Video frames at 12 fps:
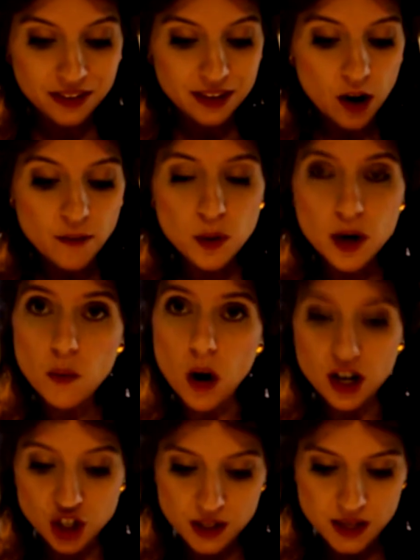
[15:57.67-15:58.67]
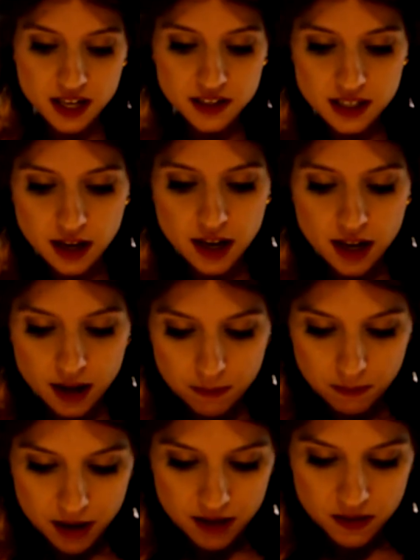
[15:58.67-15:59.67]
Now I've pre-washed these,
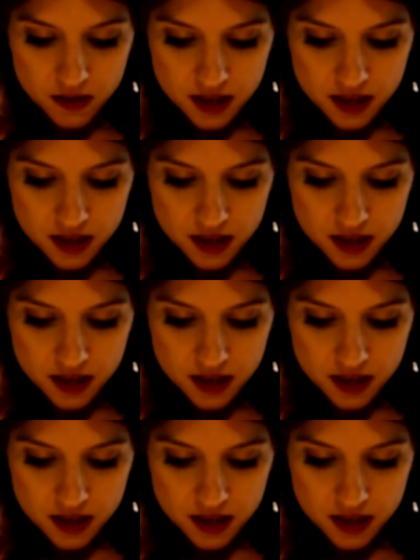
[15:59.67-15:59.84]
but